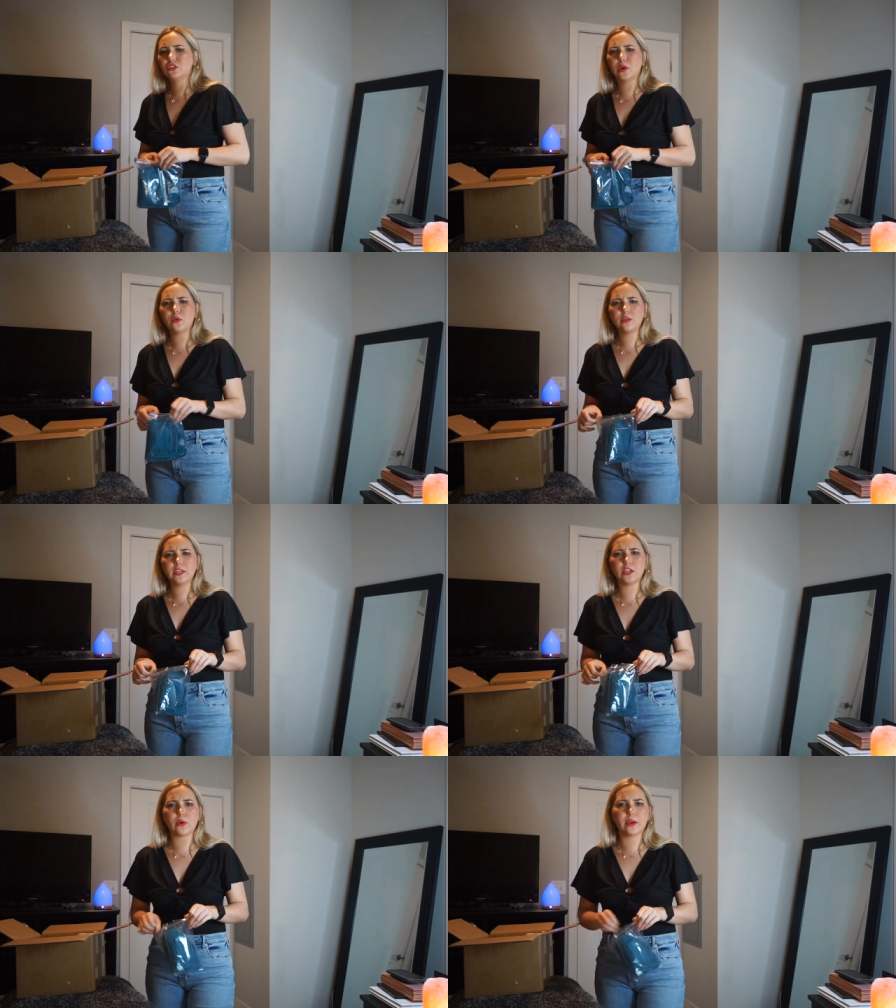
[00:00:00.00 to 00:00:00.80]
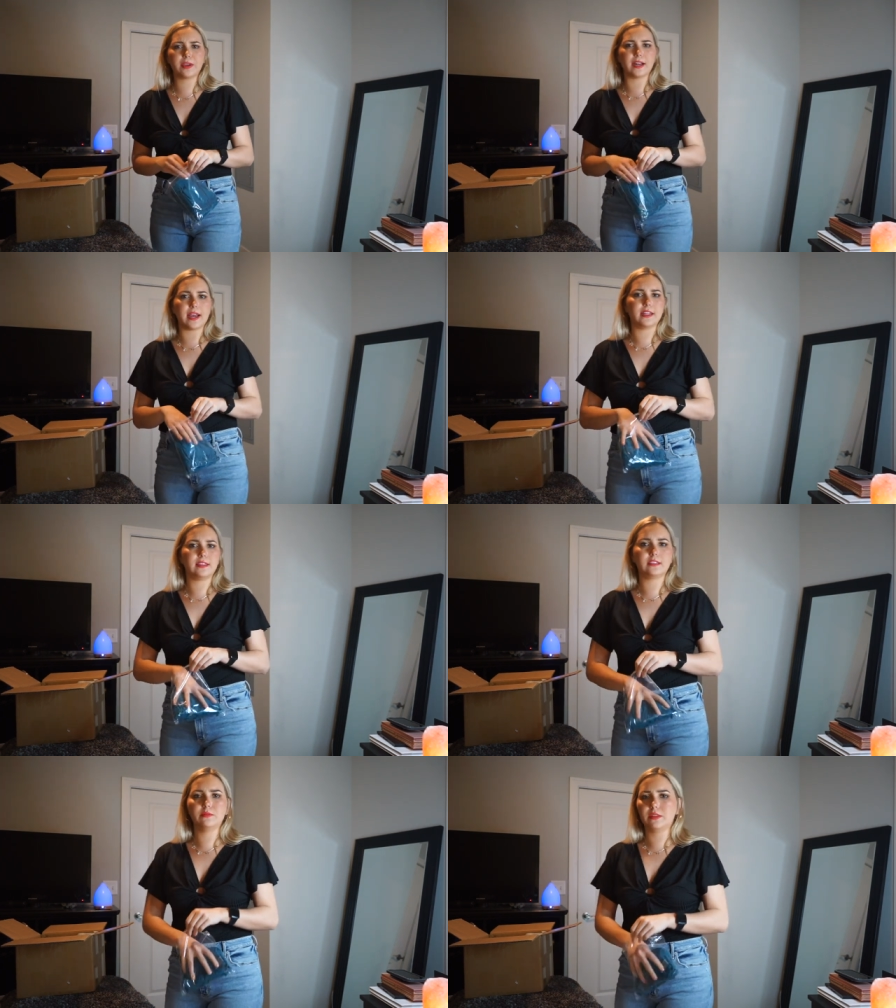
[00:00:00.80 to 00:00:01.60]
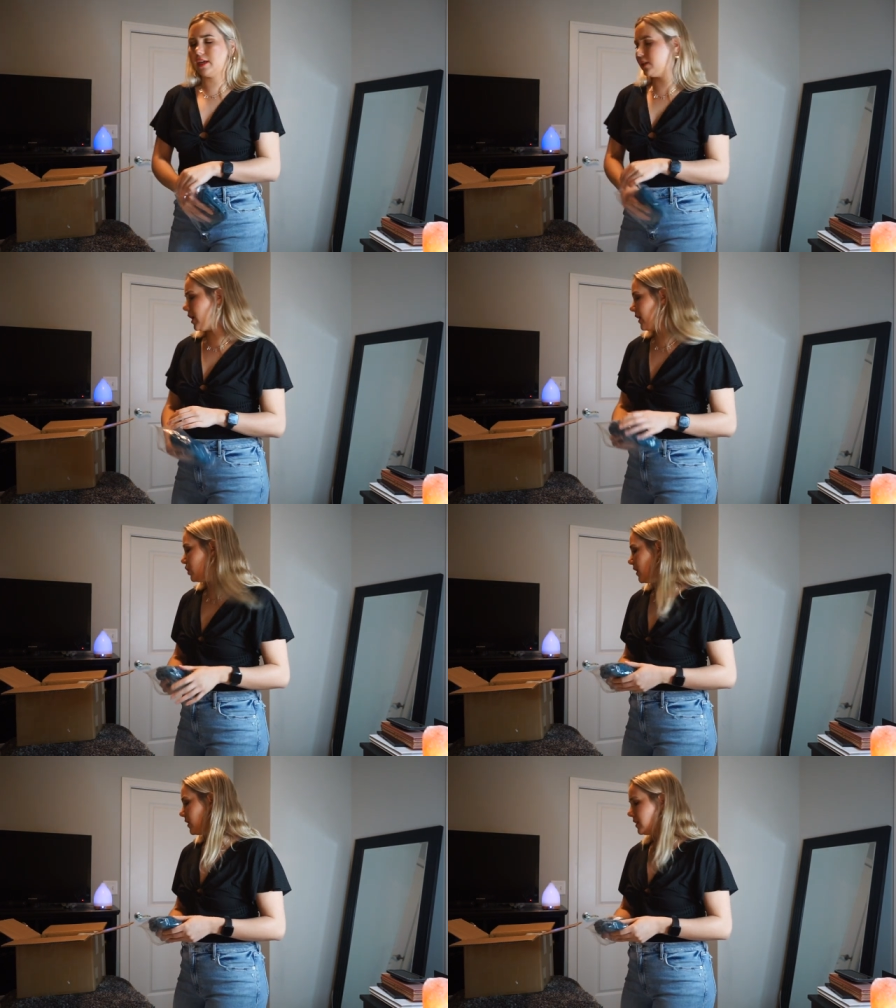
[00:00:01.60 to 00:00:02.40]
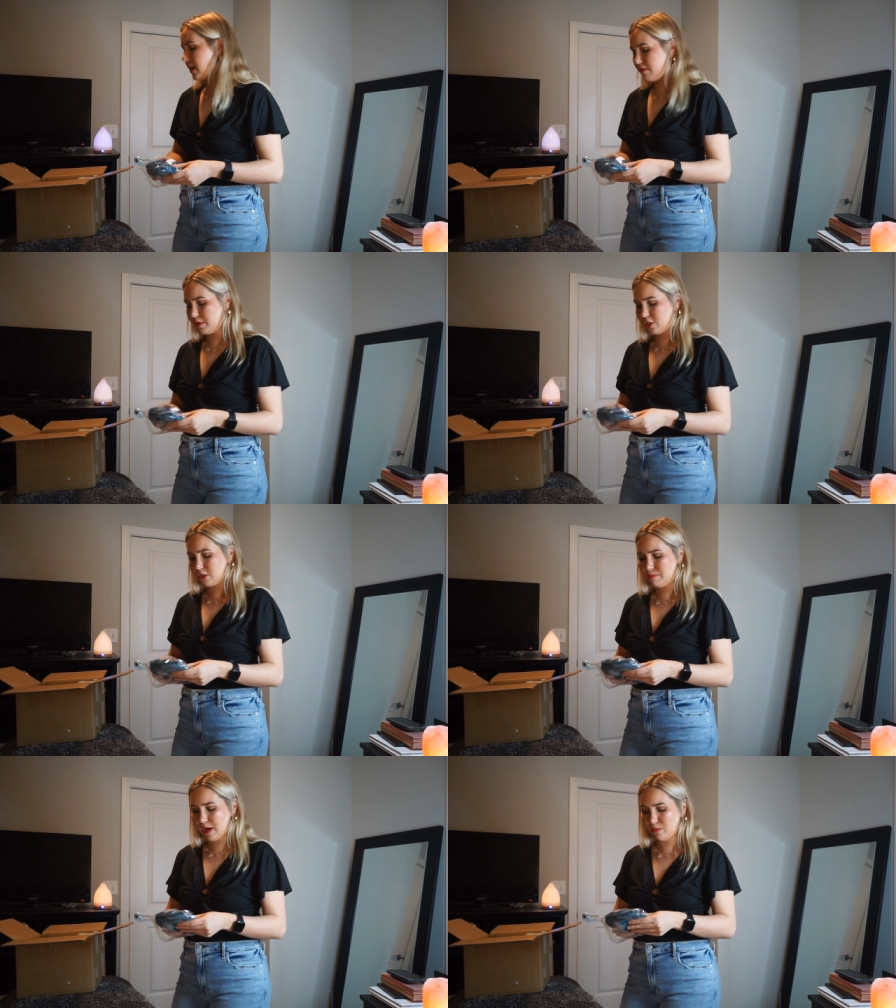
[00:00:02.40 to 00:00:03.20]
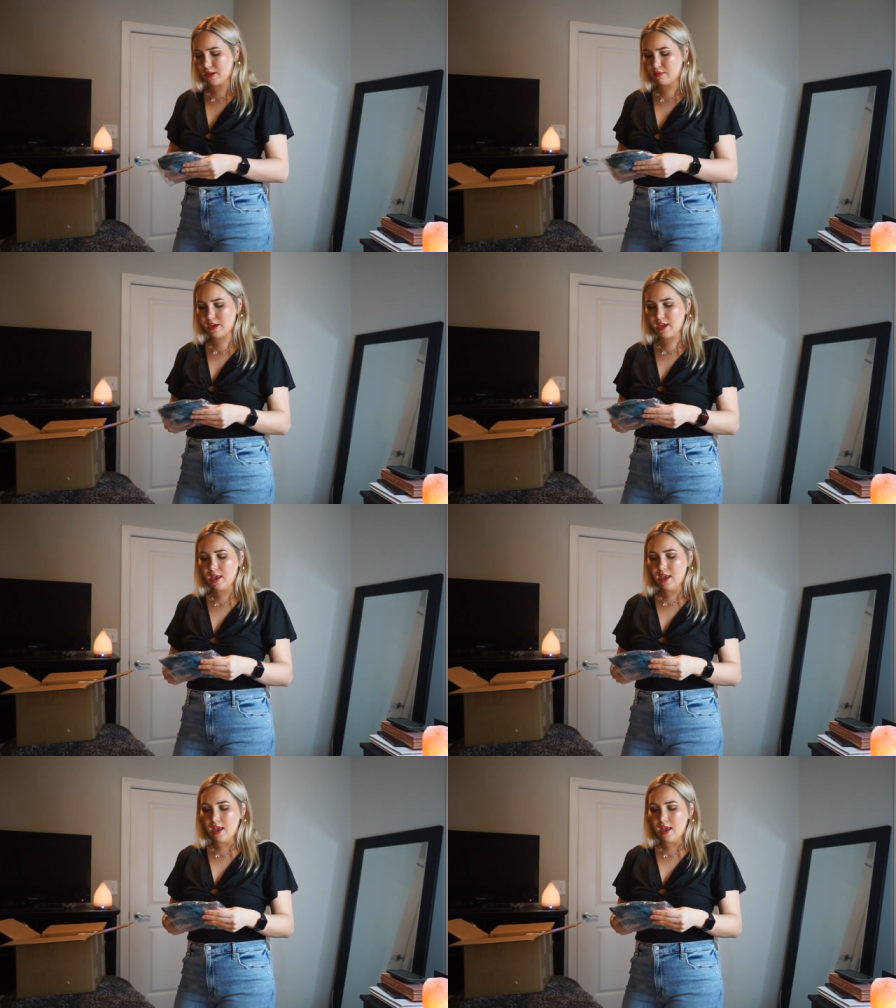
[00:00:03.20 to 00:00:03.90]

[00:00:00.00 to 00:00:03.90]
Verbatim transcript: So I don't really know how I'm gonna edit this with like changing and stuff, but just bear with me.